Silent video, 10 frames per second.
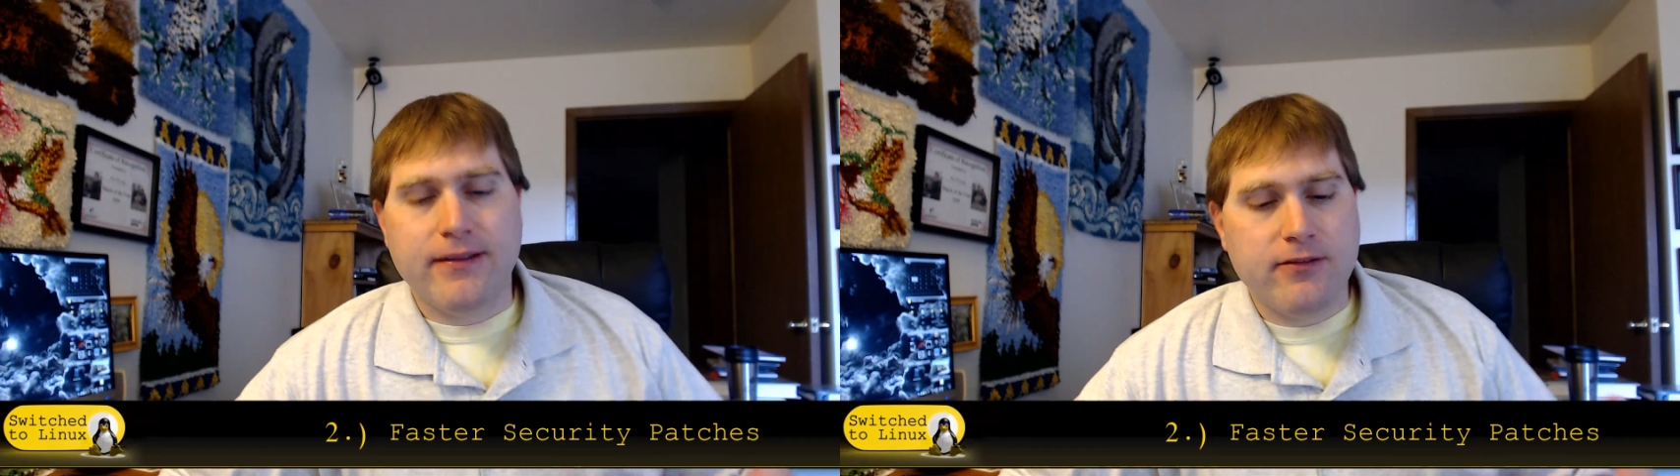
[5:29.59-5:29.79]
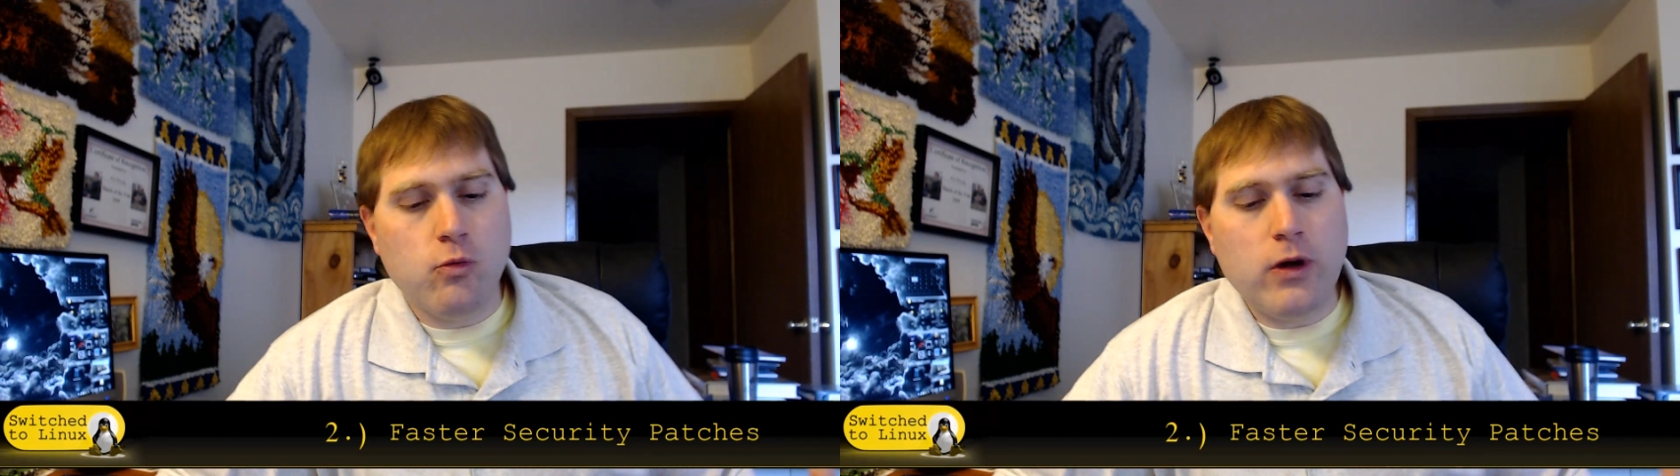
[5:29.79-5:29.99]

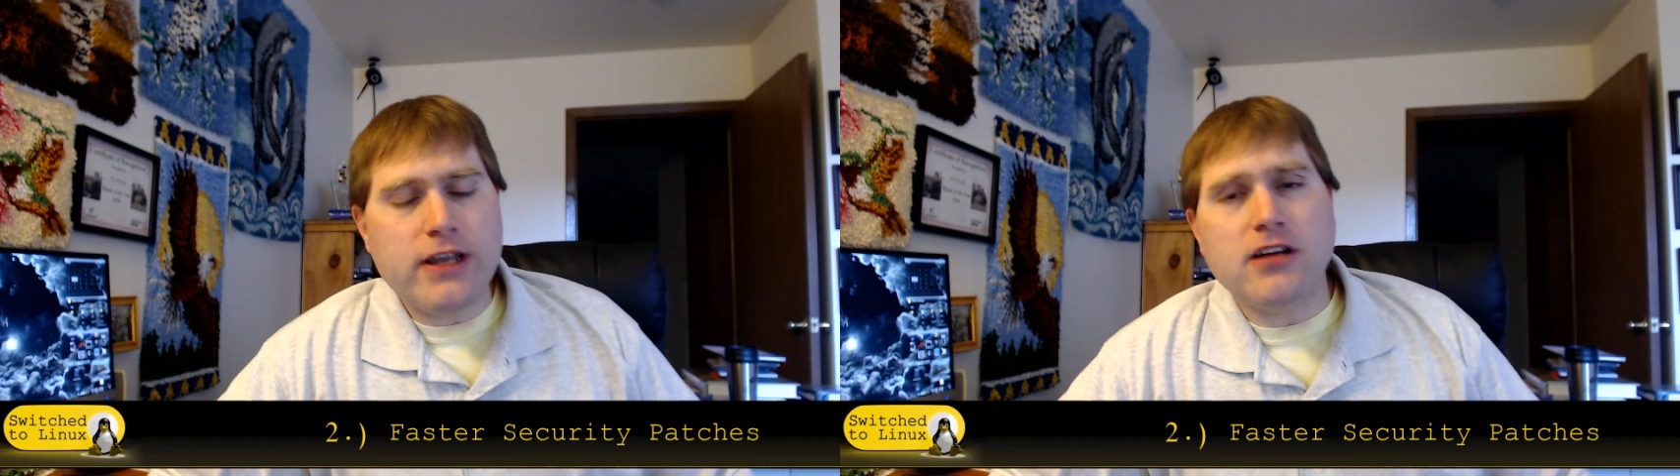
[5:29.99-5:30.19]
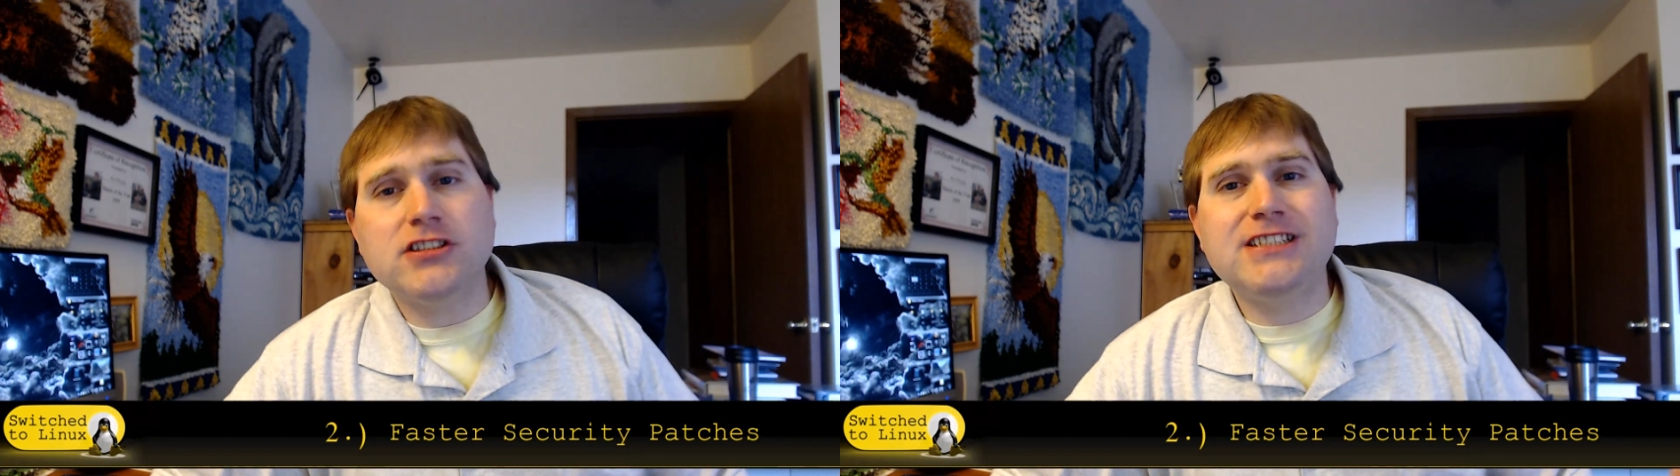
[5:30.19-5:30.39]

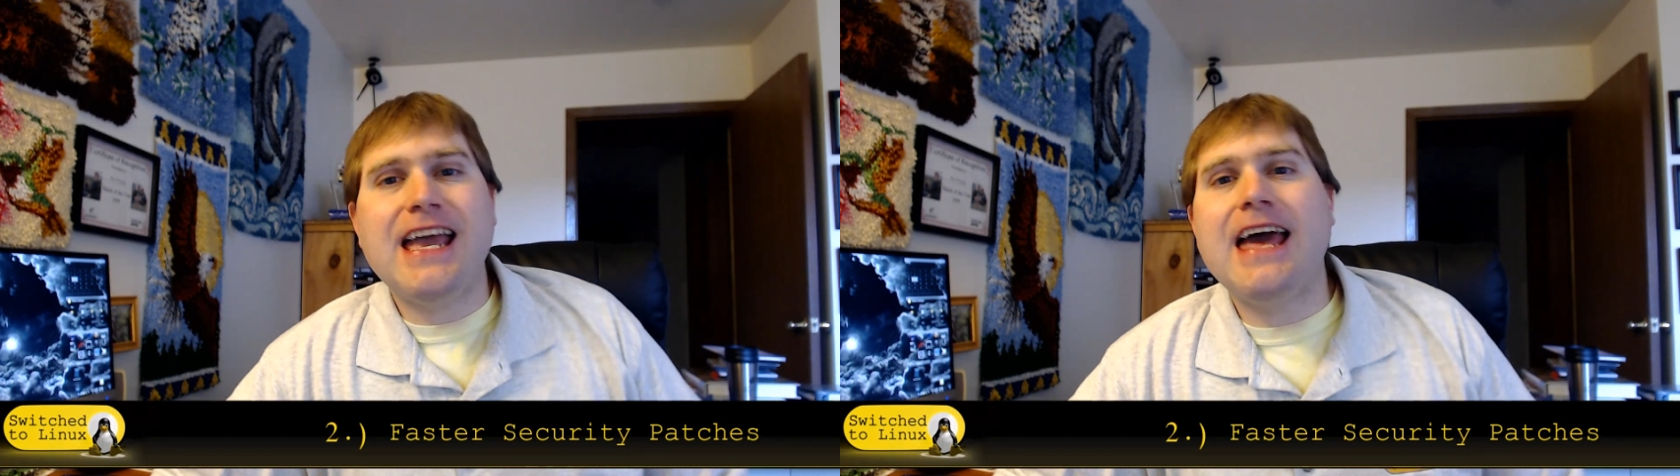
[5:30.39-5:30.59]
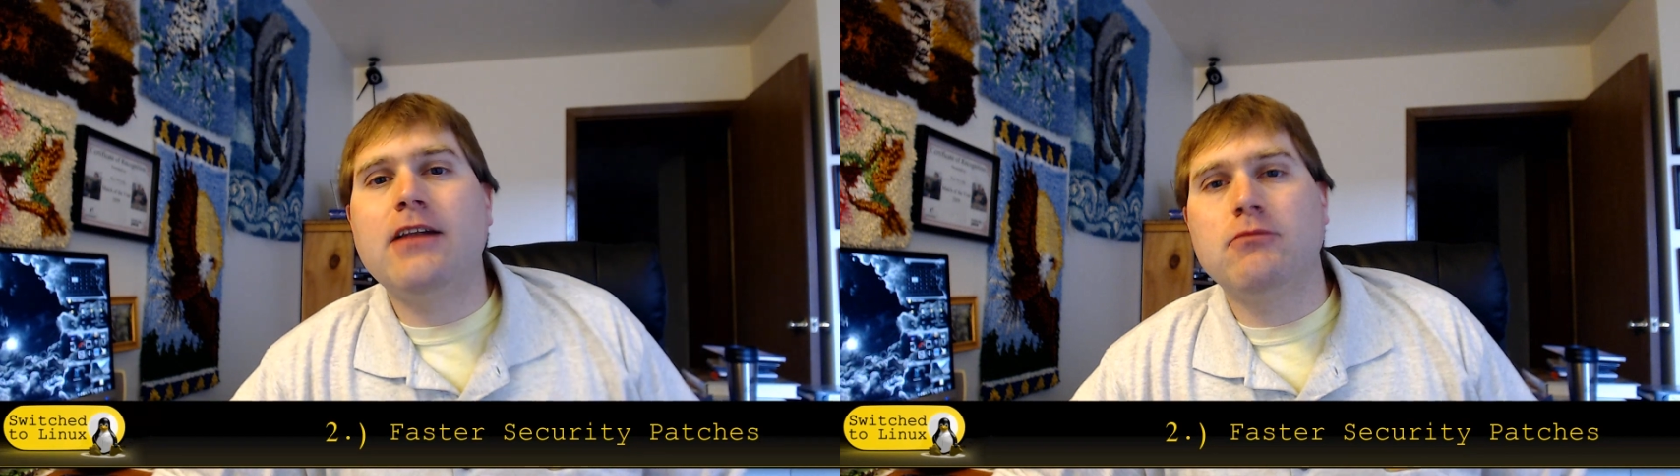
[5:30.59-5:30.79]
Windows
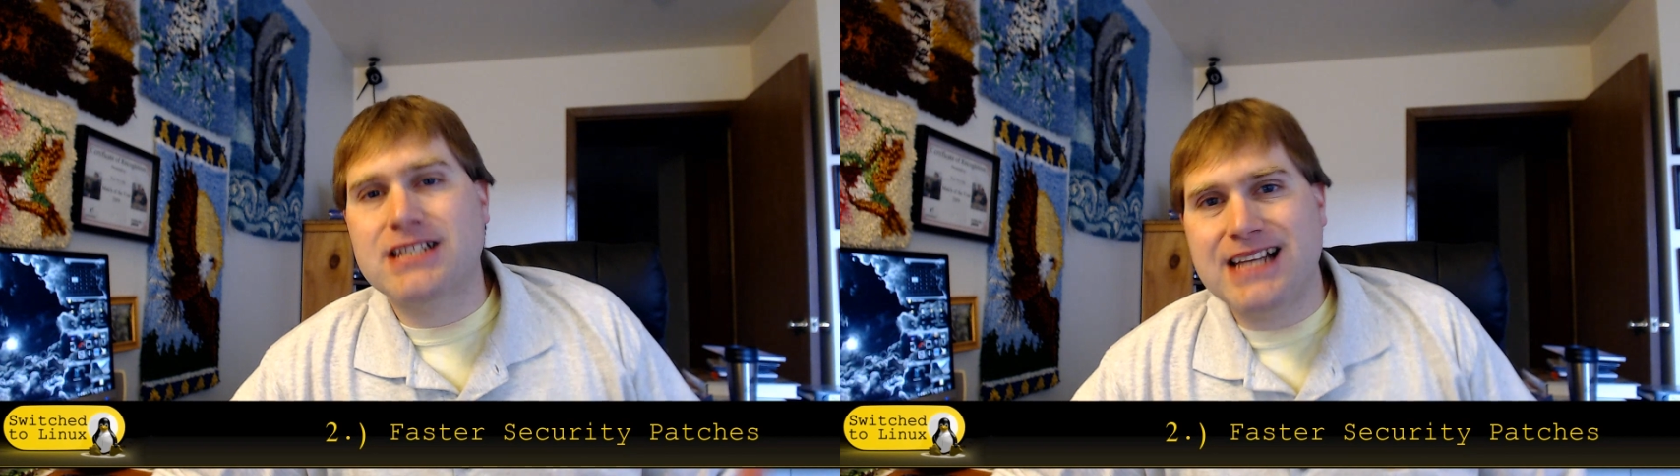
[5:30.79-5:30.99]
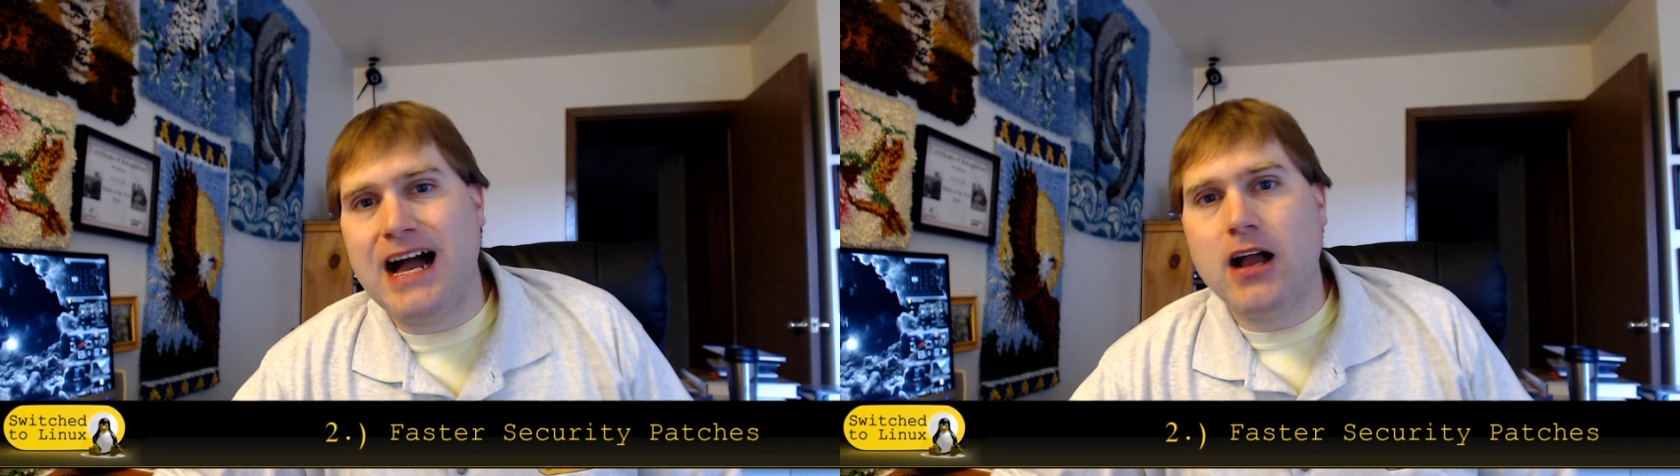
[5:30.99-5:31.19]
ten
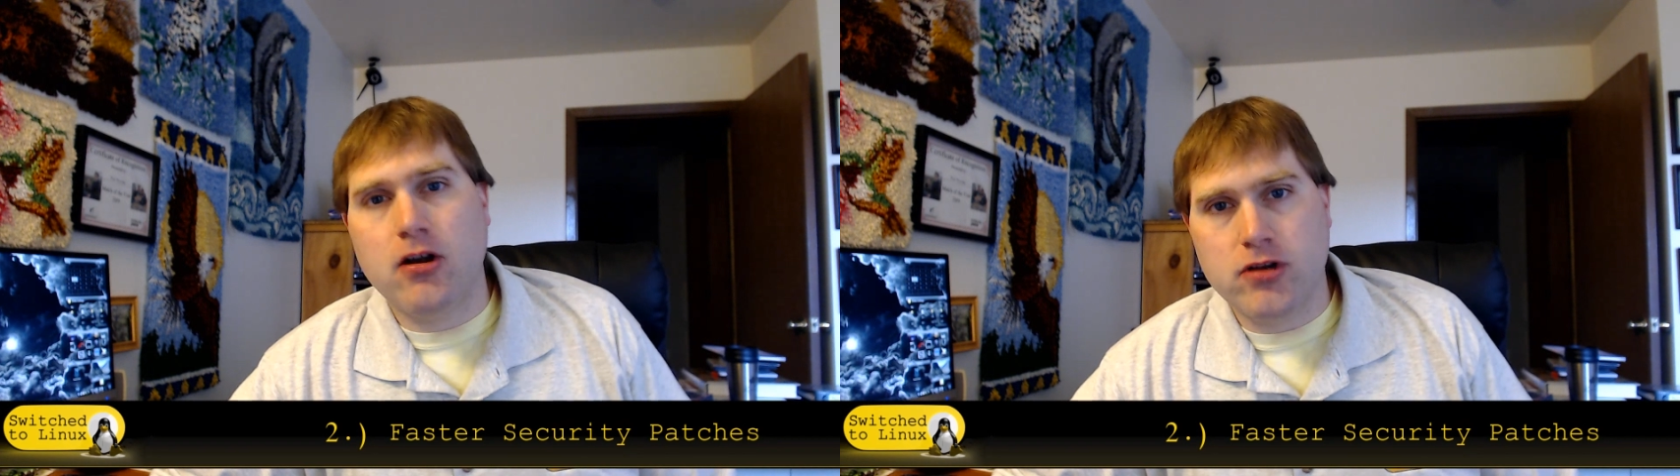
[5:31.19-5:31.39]
was not going